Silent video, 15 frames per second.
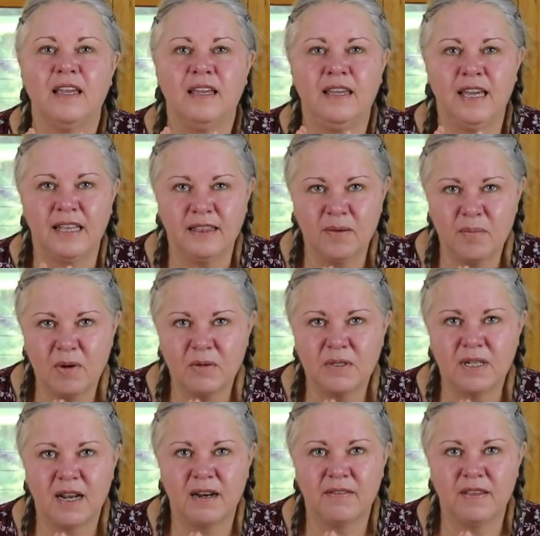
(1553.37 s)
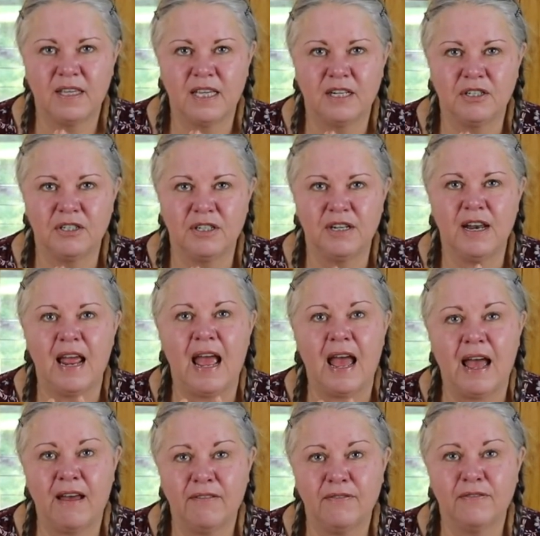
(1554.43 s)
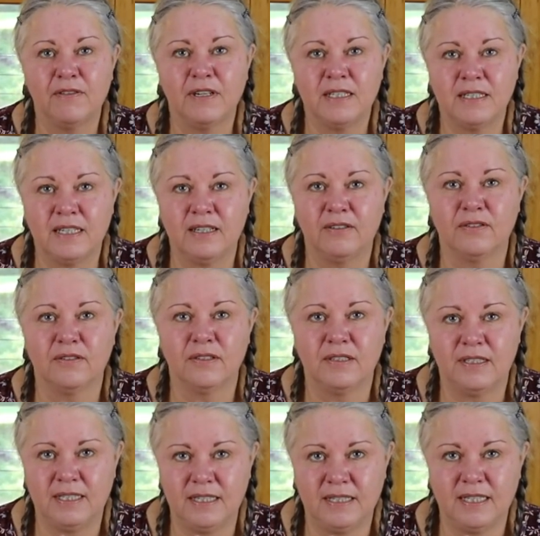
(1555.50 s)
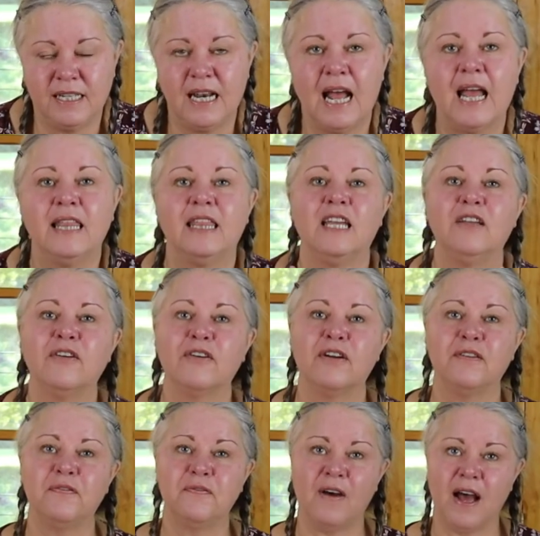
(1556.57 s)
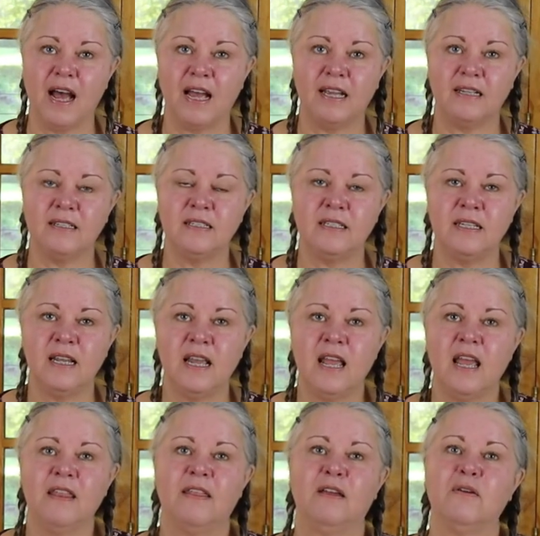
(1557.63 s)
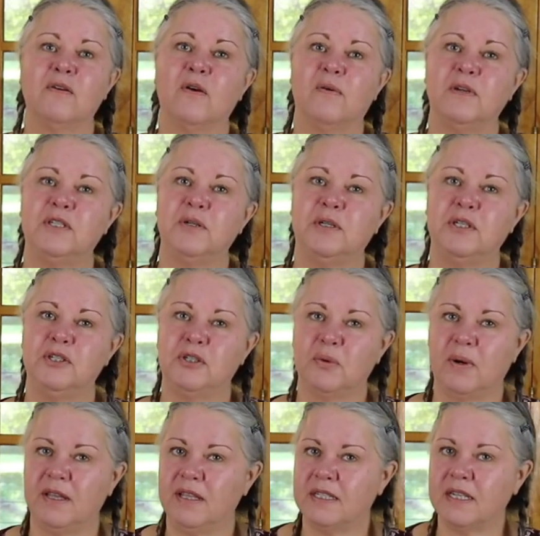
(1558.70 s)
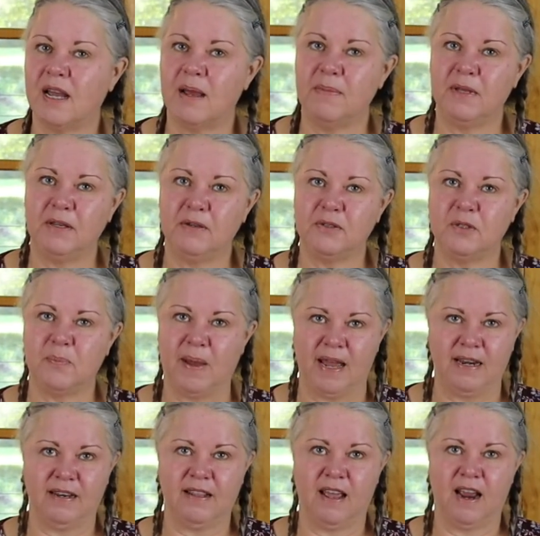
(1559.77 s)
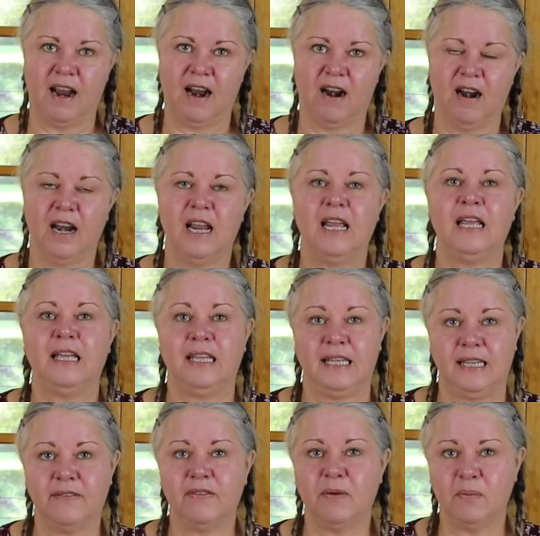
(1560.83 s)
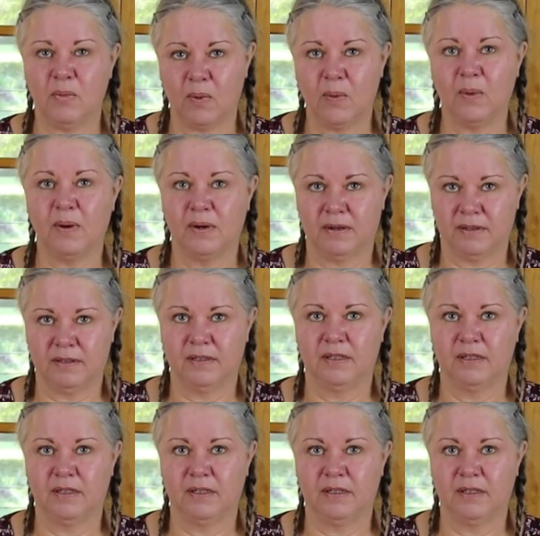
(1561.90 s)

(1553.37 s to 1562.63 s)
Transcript: get the most out of the kitchen every single season. I think you're going to find that you're going to enjoy the time that you spend there even more